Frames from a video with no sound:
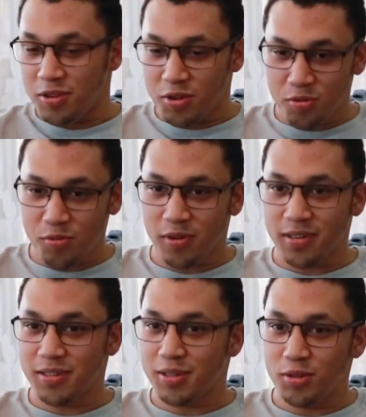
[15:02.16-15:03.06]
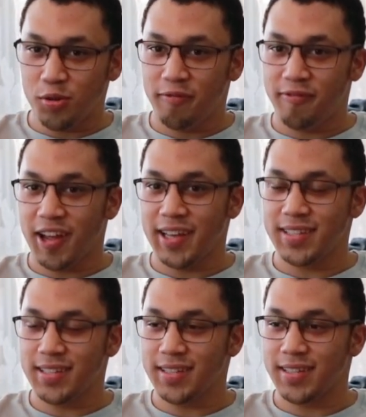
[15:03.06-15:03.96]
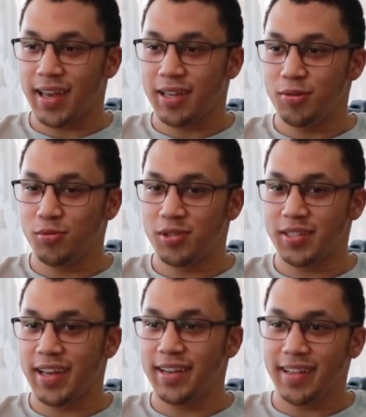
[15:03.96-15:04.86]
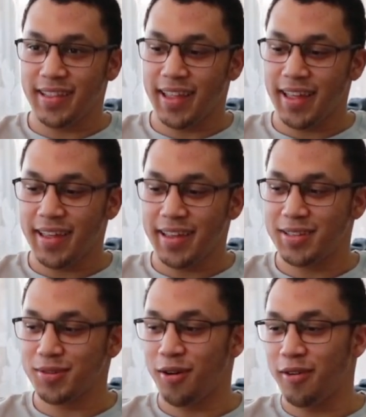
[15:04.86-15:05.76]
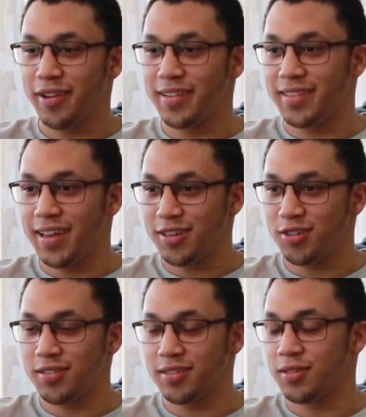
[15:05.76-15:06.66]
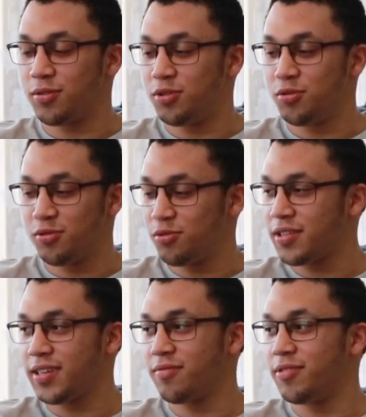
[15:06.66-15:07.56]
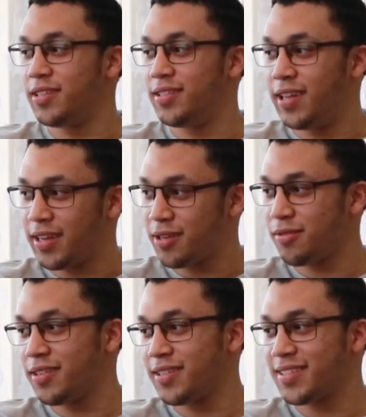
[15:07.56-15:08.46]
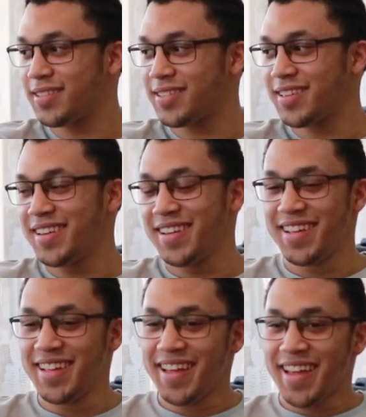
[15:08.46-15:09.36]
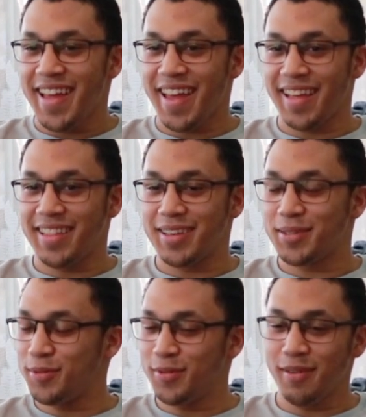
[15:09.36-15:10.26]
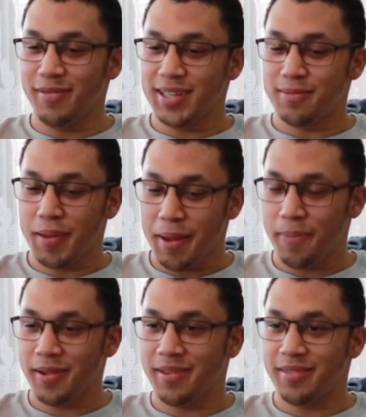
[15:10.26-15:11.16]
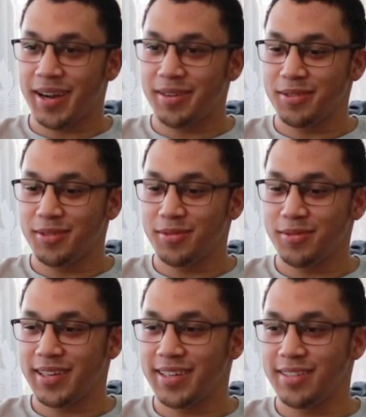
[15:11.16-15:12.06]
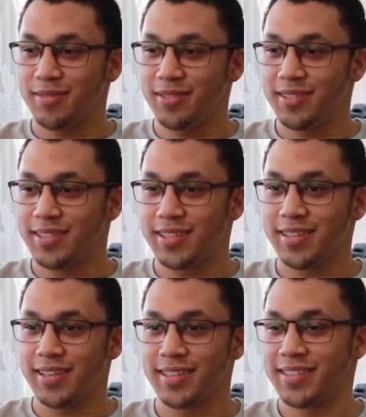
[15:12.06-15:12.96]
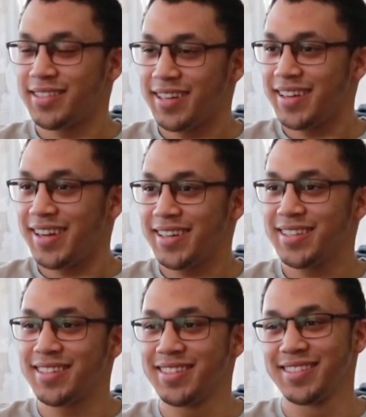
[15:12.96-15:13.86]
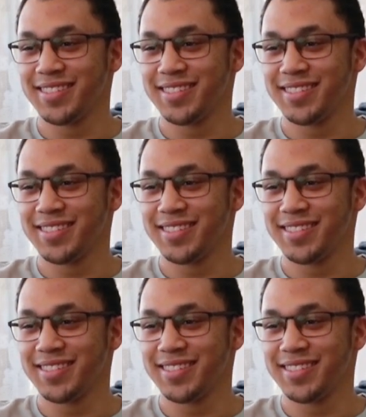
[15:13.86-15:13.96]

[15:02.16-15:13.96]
New world, new faces, and you standing there. It's orientation, so you looking ridiculous. and there's all of these people around you, and you just stay like, hi guys.